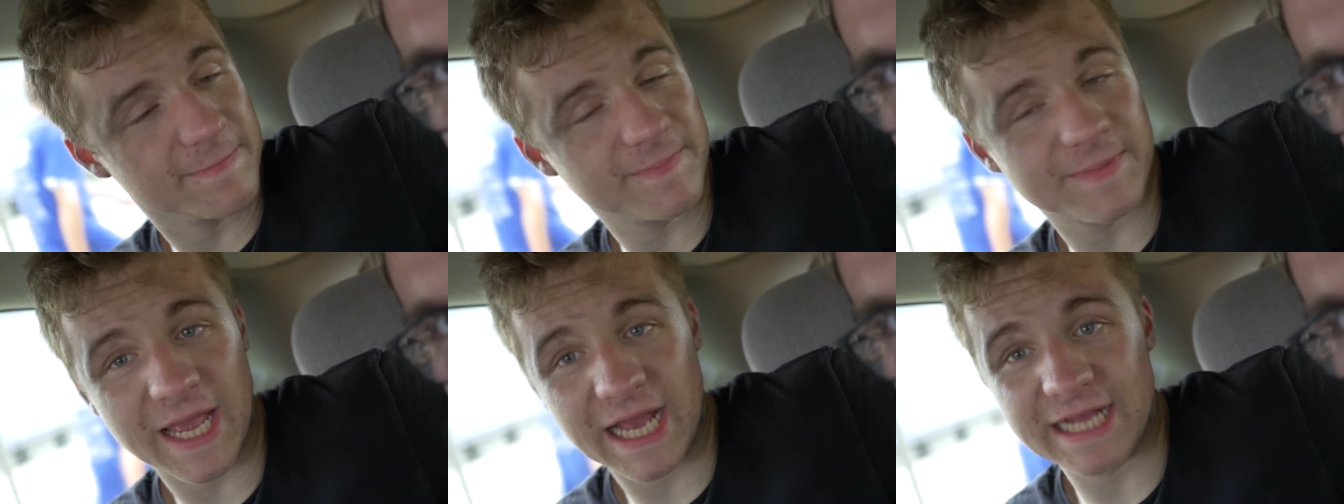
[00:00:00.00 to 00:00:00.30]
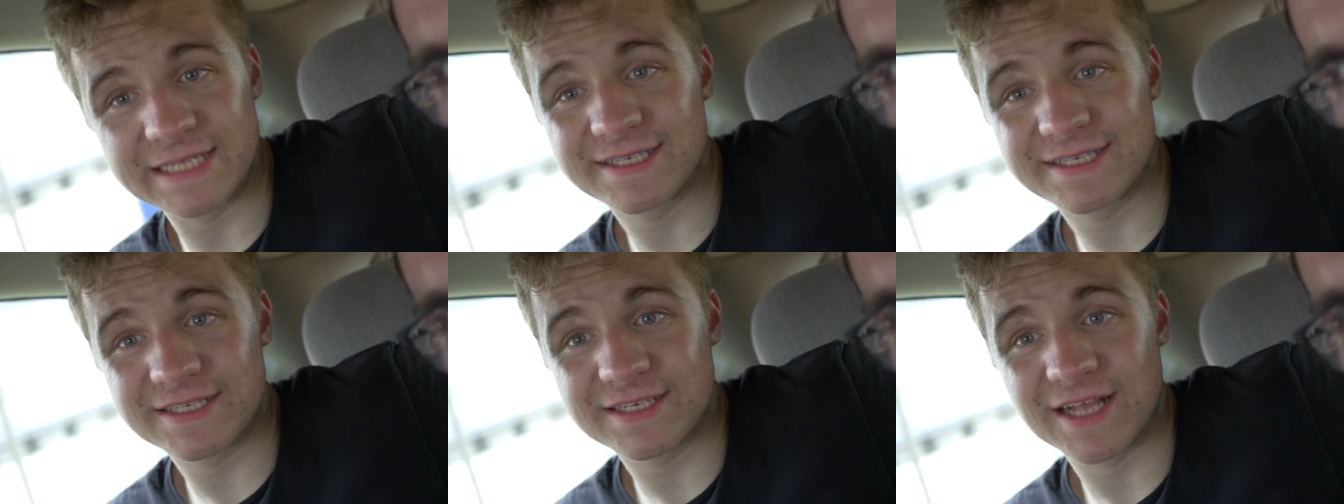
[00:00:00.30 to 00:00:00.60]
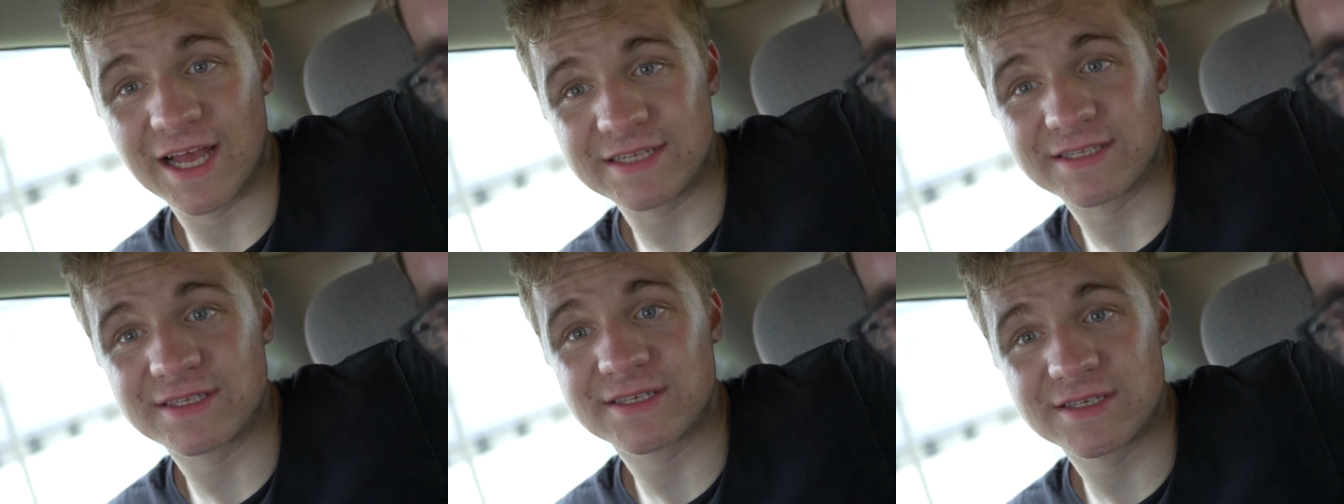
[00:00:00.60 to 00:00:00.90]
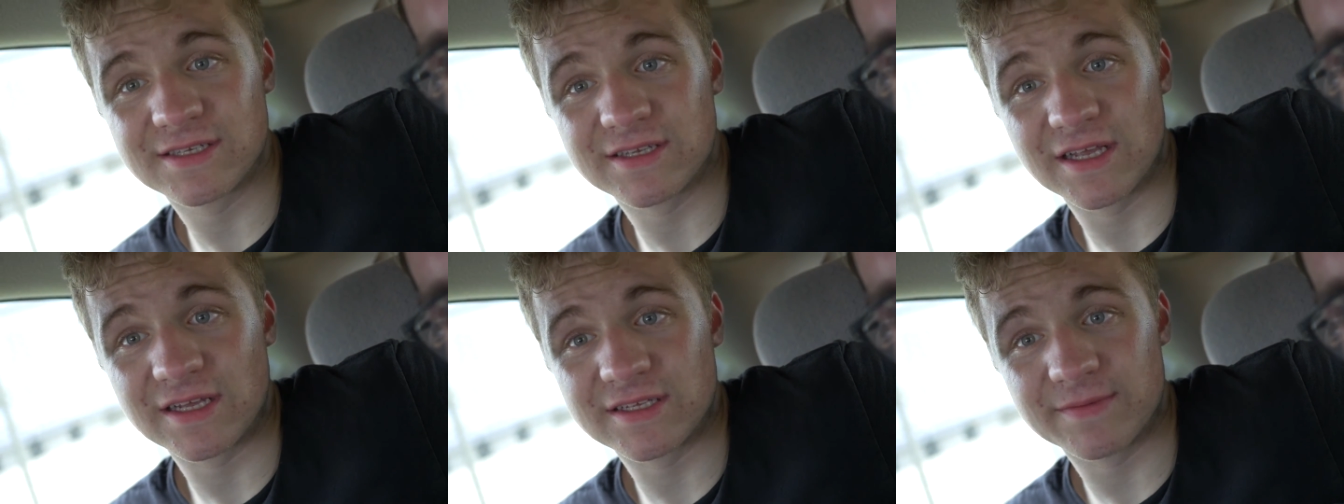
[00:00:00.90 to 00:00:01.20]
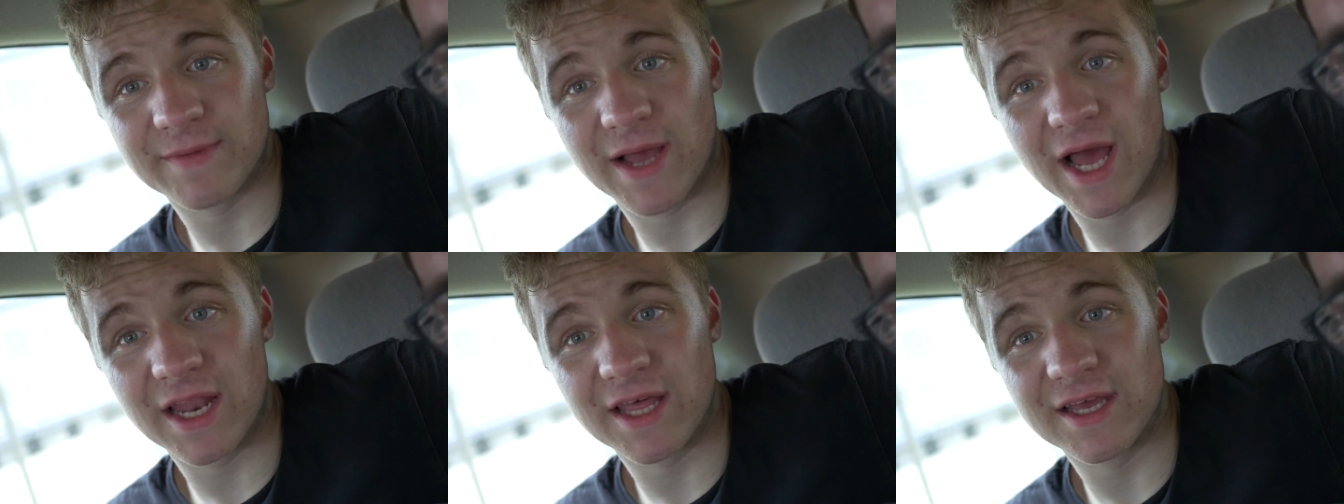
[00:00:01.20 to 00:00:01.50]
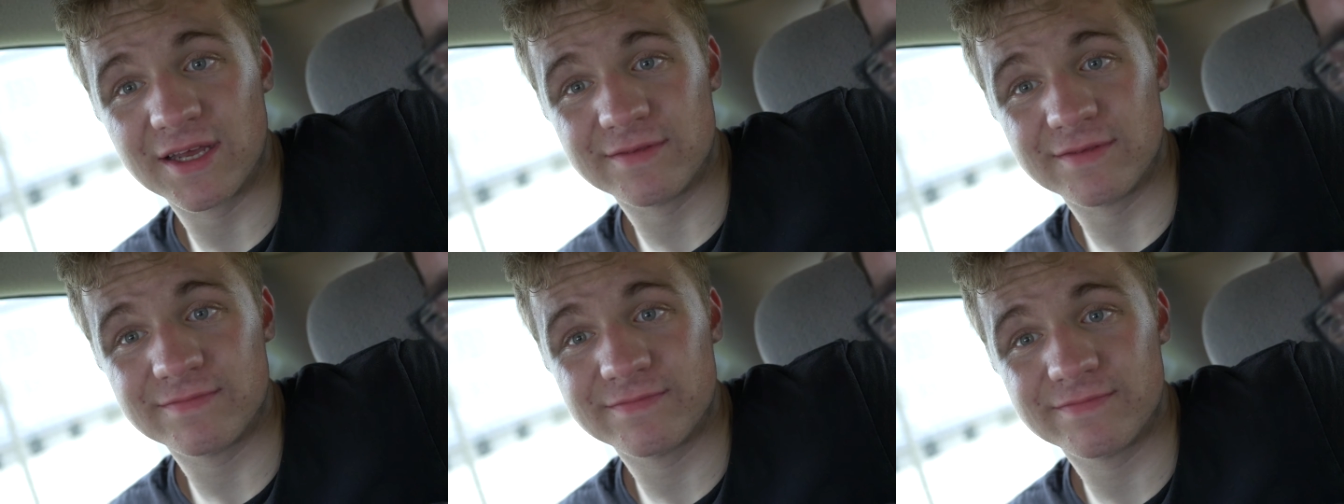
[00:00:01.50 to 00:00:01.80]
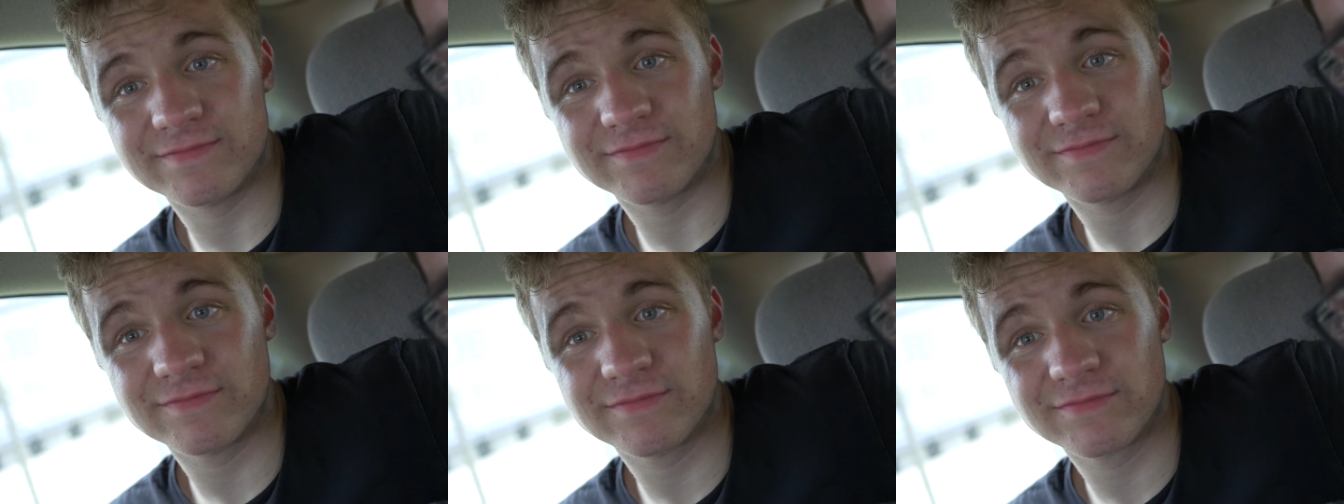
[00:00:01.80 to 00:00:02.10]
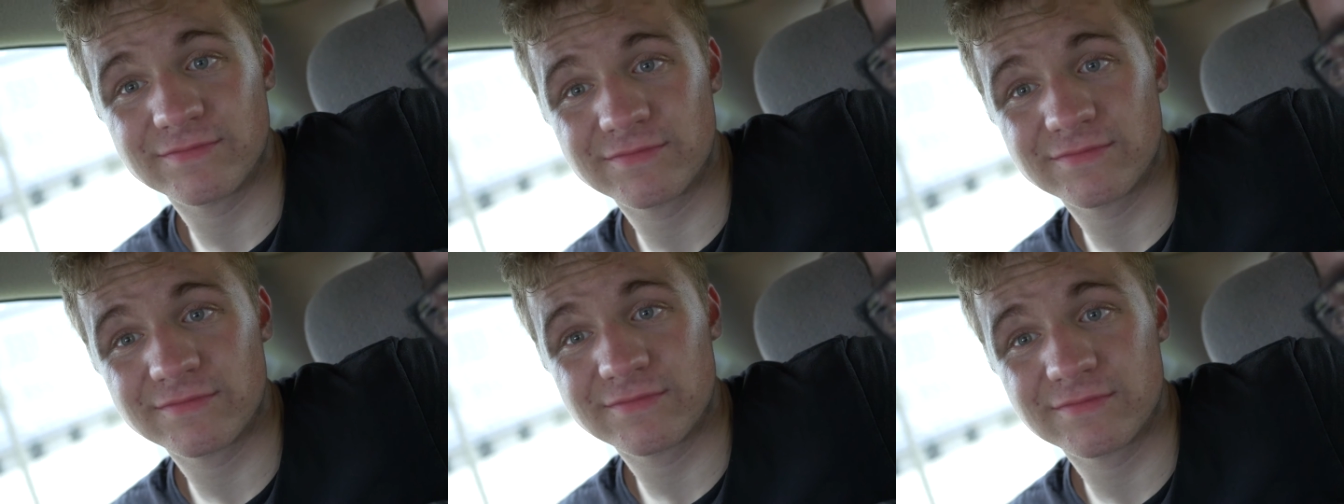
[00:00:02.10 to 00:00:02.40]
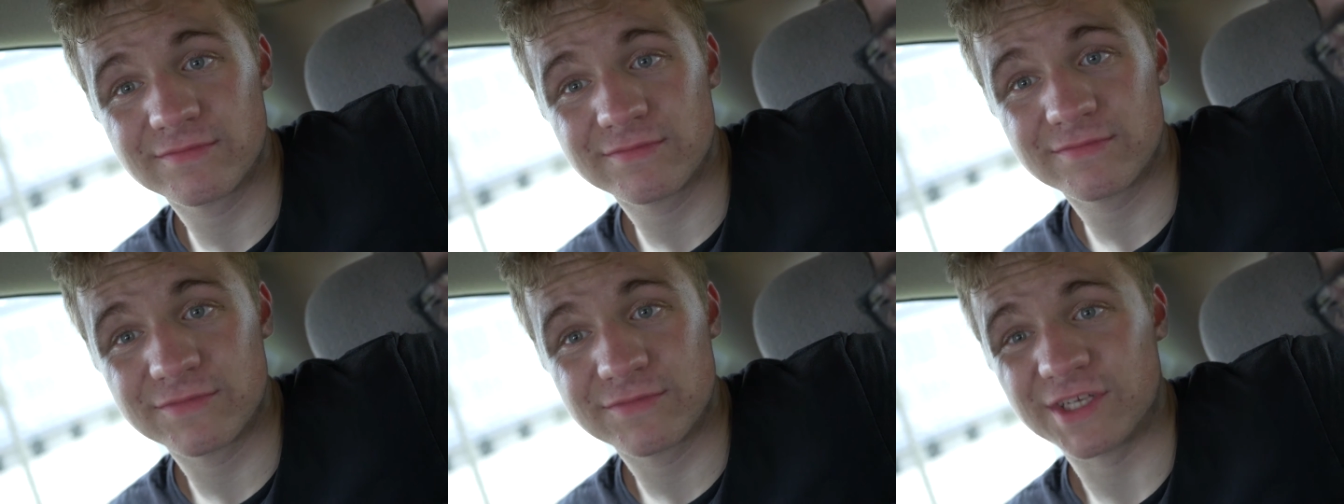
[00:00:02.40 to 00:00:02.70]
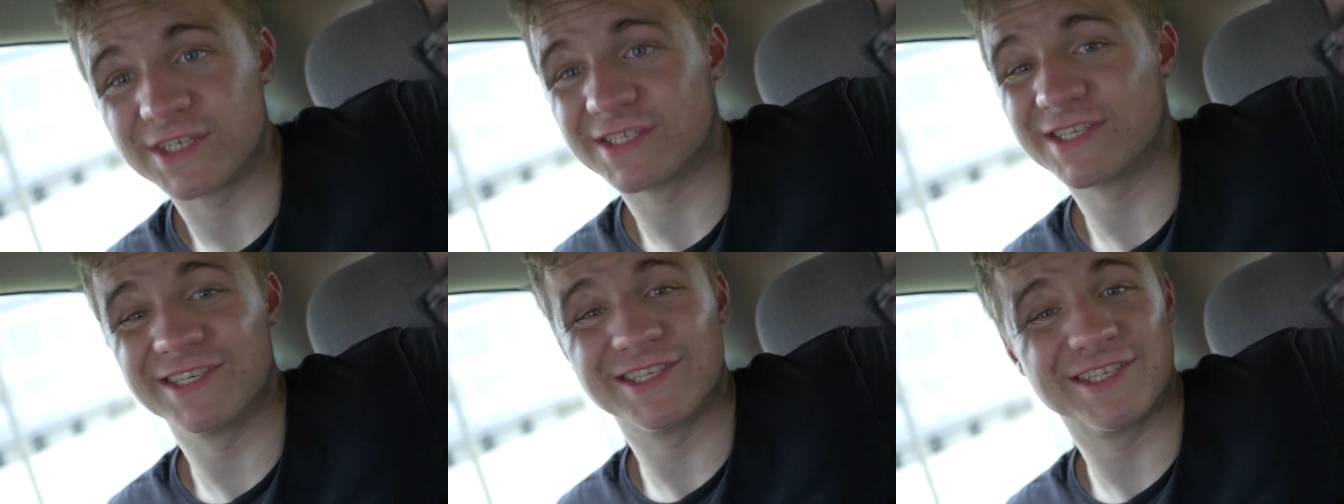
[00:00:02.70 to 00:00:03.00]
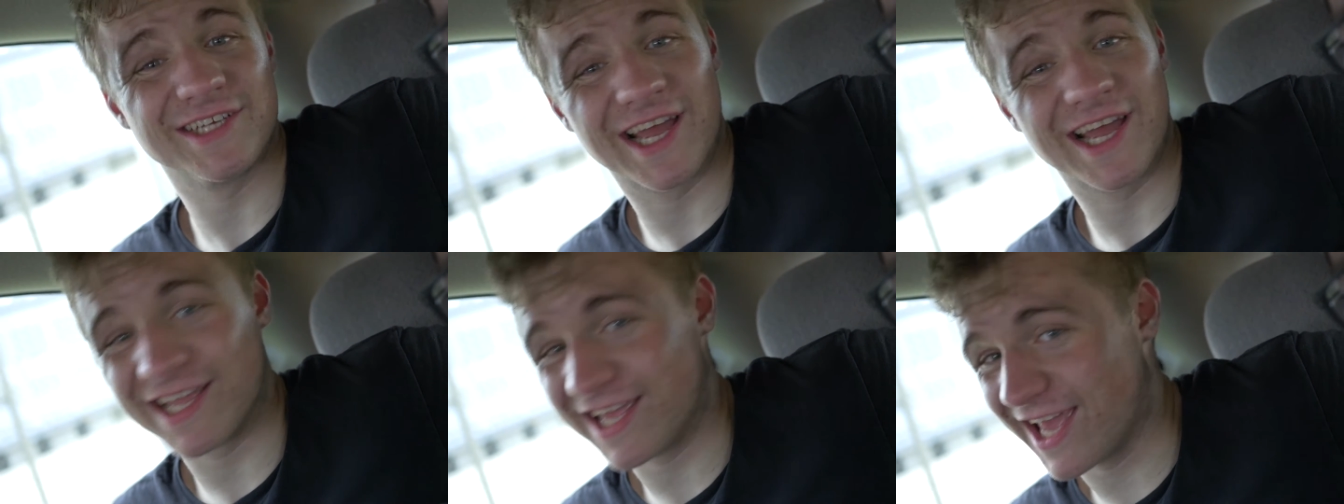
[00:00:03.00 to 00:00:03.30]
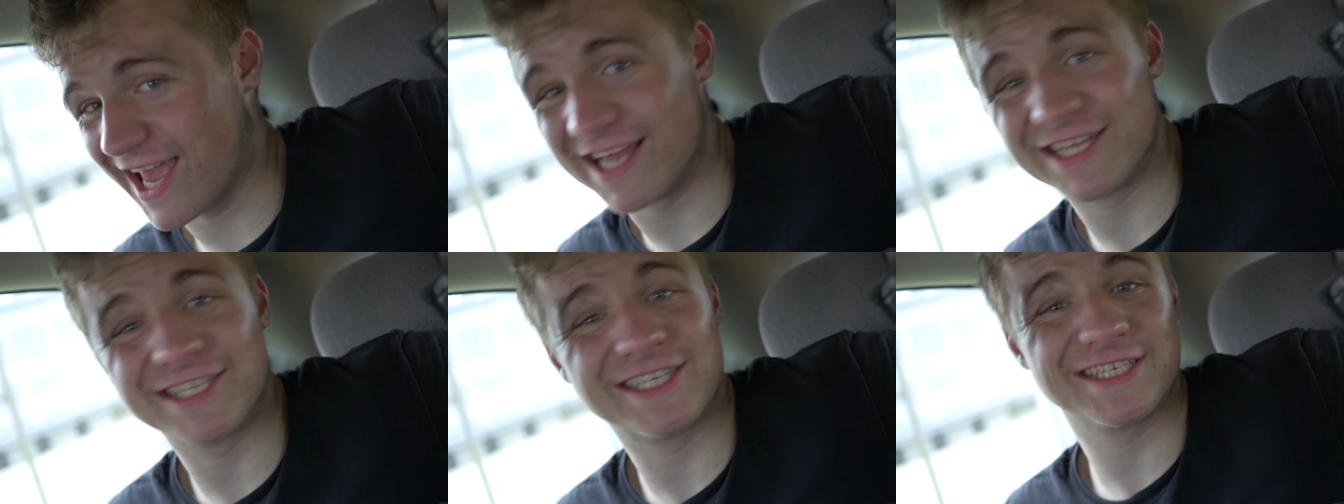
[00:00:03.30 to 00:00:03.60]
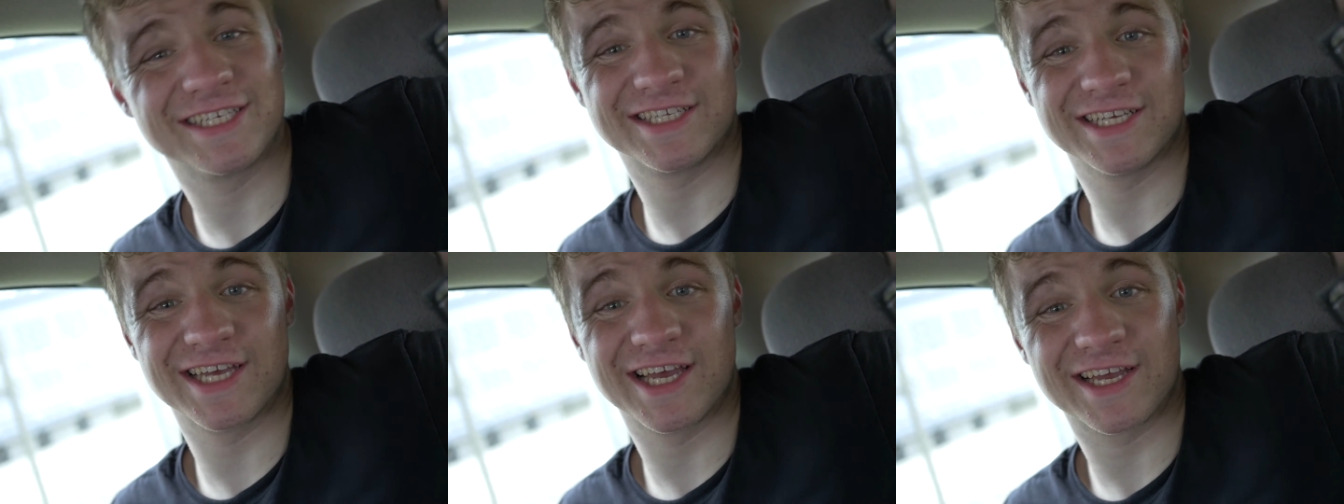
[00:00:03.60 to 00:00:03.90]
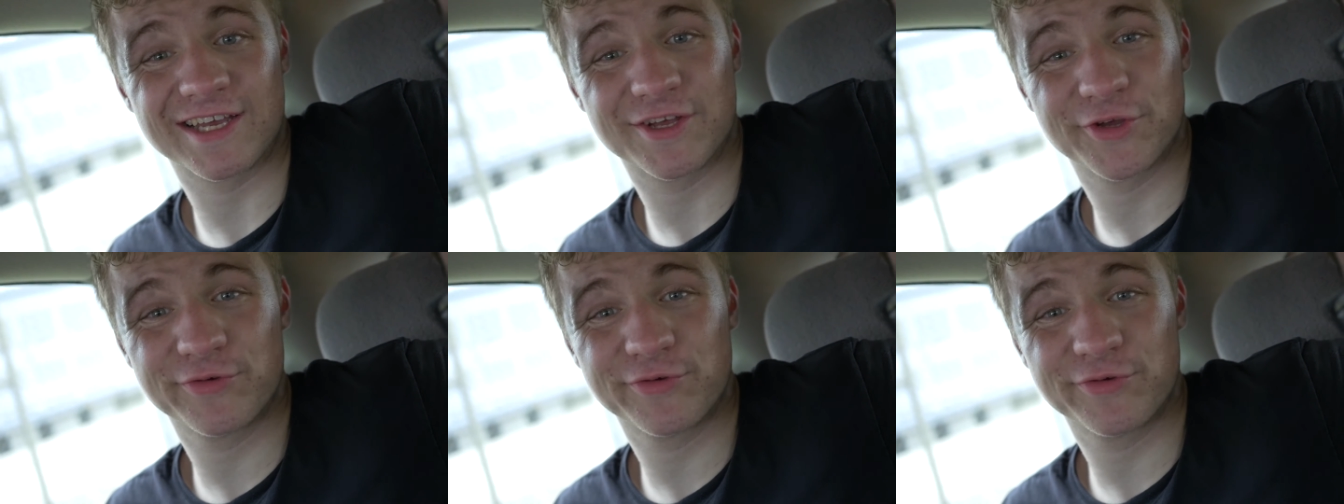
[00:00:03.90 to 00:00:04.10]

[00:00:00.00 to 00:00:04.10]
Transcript: That's that's that's about it just a gigantic dick.